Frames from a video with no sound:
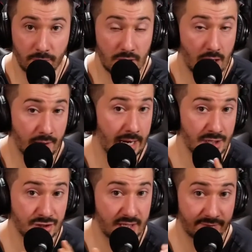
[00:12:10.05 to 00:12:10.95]
and I
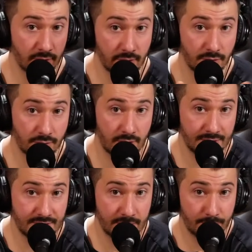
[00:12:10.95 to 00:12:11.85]
just gave you a little
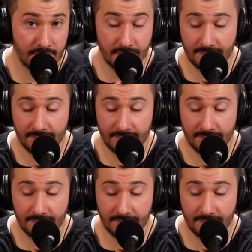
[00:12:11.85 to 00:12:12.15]
tidbit on